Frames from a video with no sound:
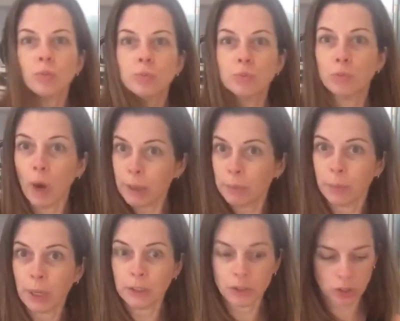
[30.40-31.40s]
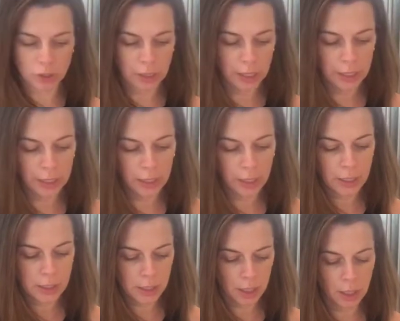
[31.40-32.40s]
ripe bunch,
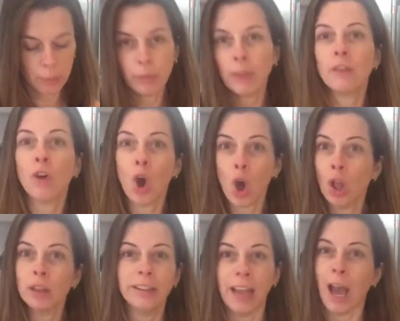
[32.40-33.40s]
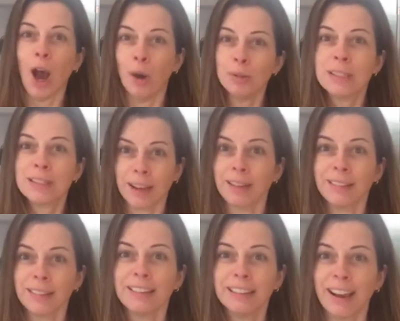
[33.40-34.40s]
and they've all now
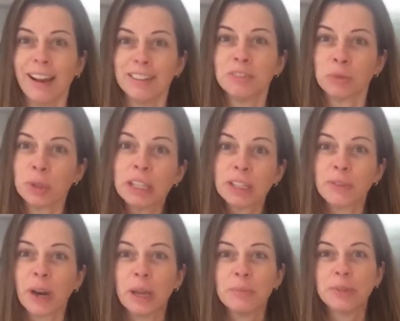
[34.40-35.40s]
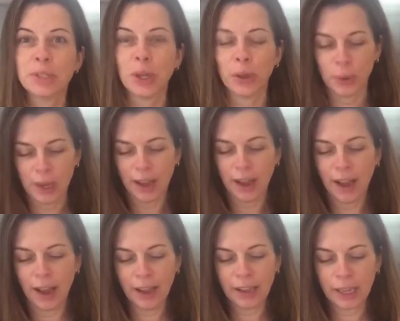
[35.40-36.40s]
suddenly gotten really ripe. So
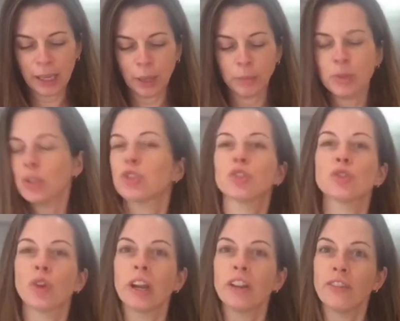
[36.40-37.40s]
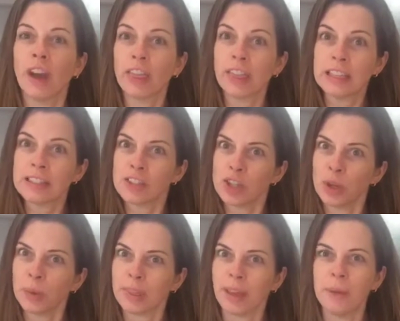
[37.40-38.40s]
I am trying to find things to do
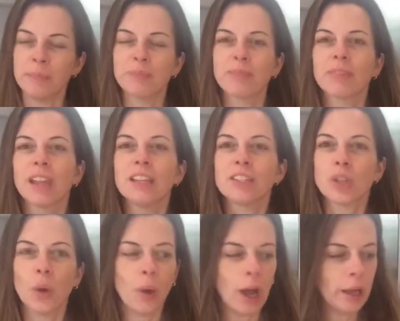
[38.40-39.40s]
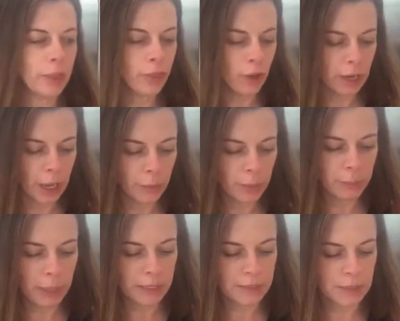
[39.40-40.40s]
with them. So I thought I would
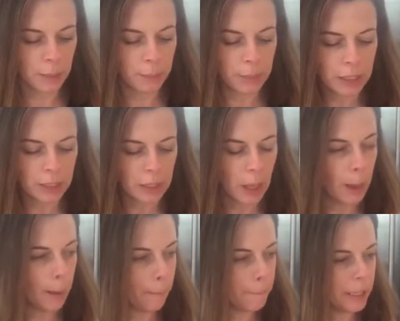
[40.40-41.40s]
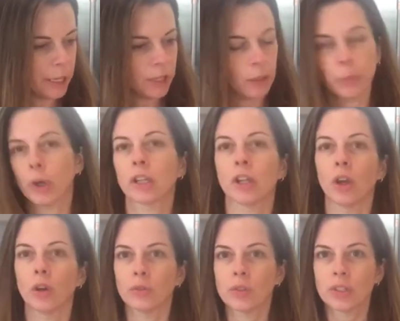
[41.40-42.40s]
make some mini banana bread
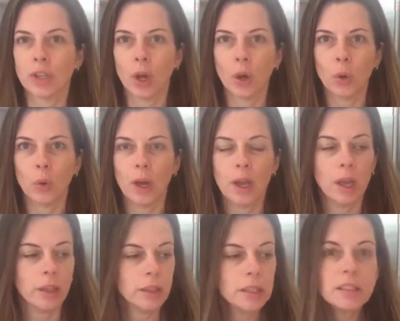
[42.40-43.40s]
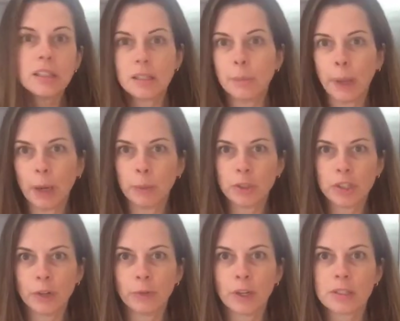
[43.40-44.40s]
loaves. So this is a Pampered Chef
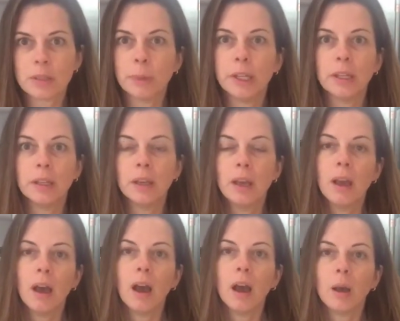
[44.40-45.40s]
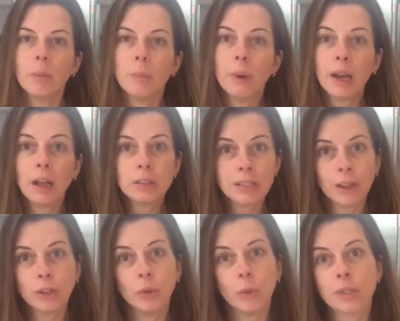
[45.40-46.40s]
recipe, but I'll tell
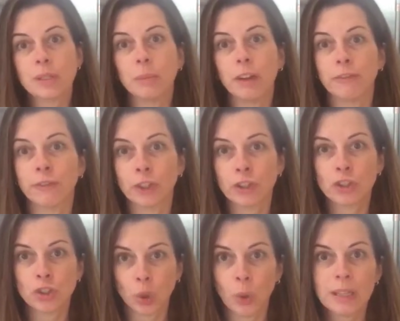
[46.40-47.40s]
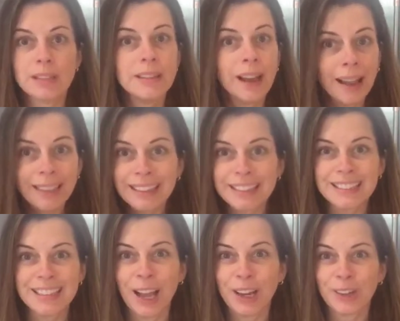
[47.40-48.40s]
you, it wasn't my first choice. Not that it's
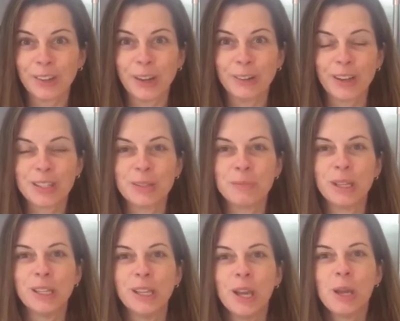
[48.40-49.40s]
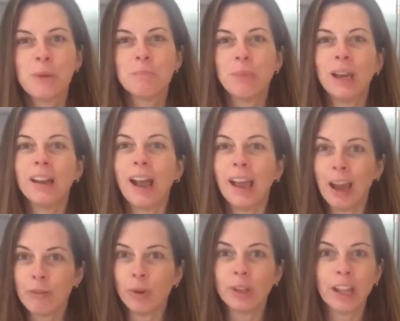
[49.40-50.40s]
not a great recipe, but I have
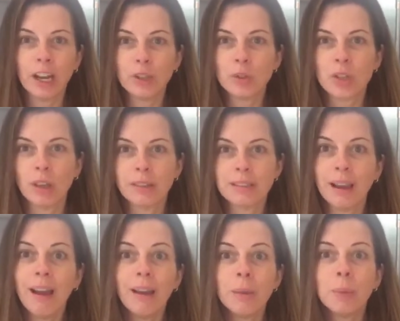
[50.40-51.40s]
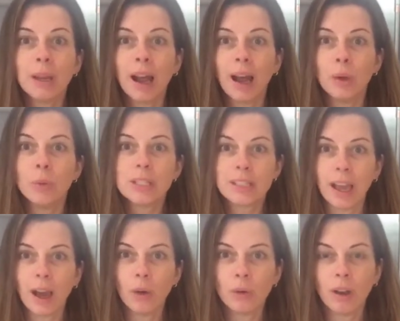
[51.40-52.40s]
one that I use all the time, but I was
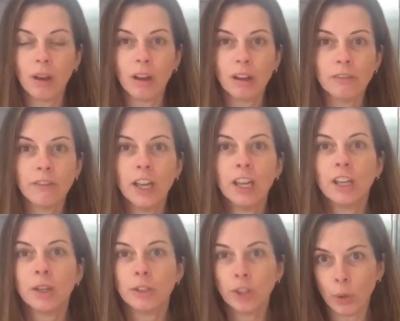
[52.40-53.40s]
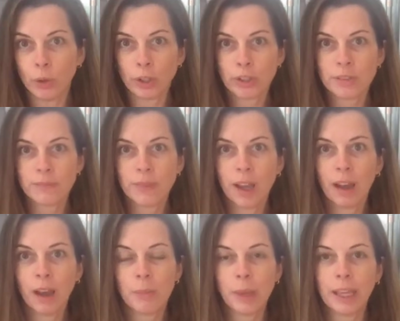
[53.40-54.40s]
out of yogurt.
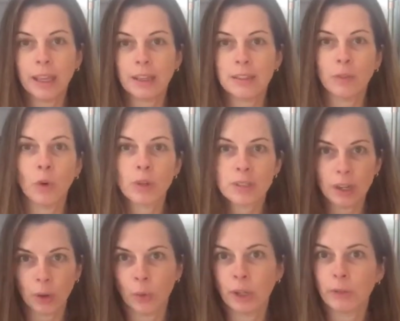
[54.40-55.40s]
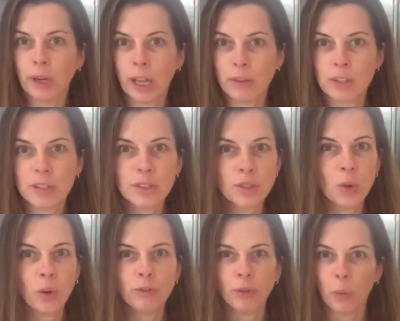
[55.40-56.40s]
And of course I don't want to run out to the store
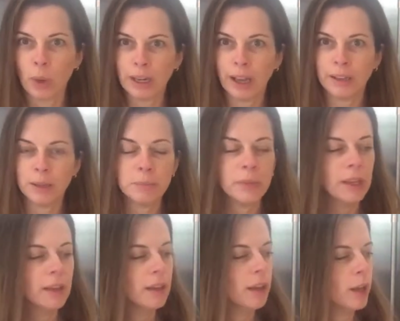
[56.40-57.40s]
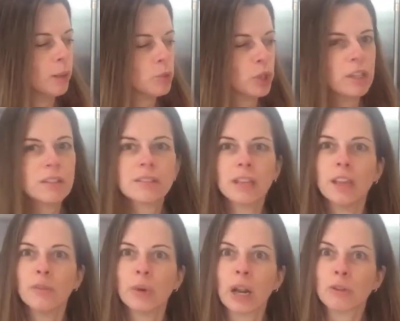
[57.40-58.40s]
for one item. I'm trying to save
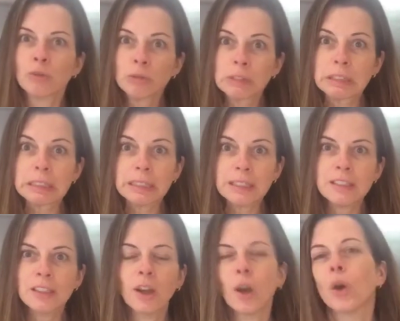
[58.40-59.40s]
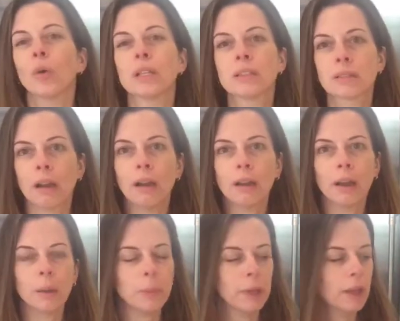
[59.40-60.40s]
when I really need to go and stock
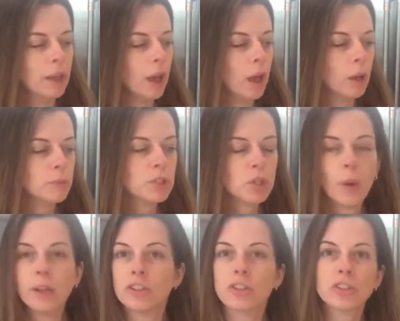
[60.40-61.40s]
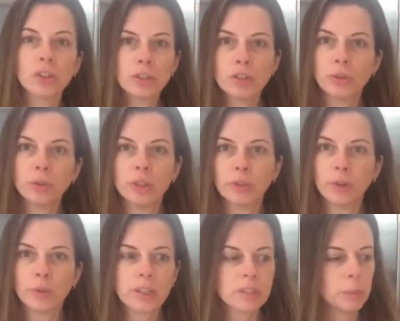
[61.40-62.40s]
up. So I just searched through different
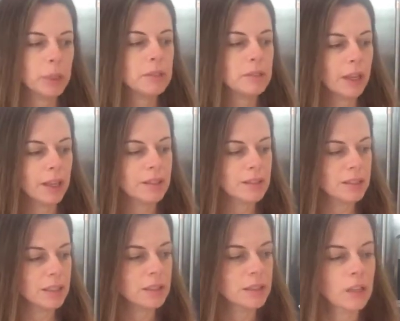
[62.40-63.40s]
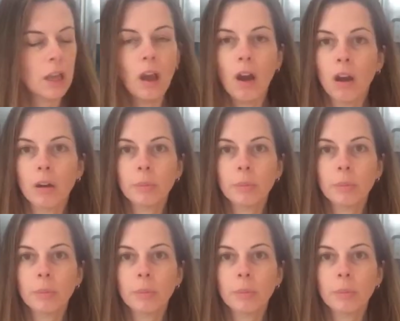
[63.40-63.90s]
recipes, and since our